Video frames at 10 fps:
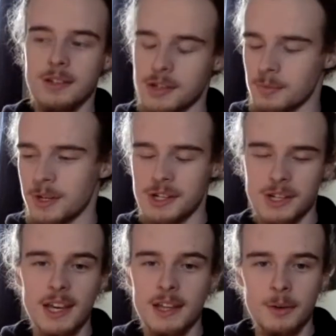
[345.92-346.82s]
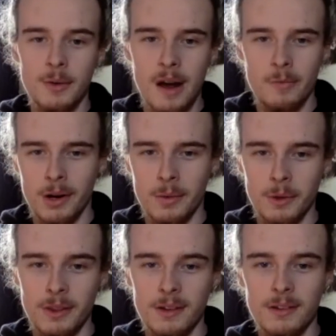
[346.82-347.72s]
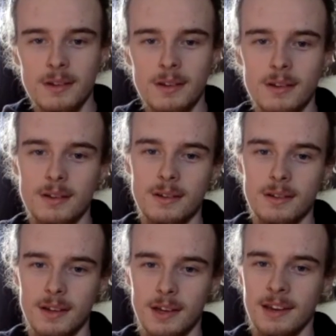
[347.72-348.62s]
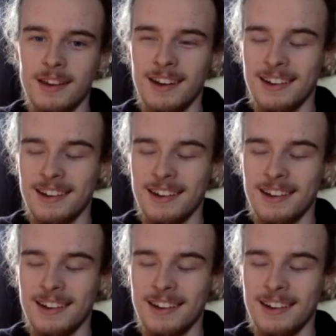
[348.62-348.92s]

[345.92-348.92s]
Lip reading: we just like hit the ground running with it. And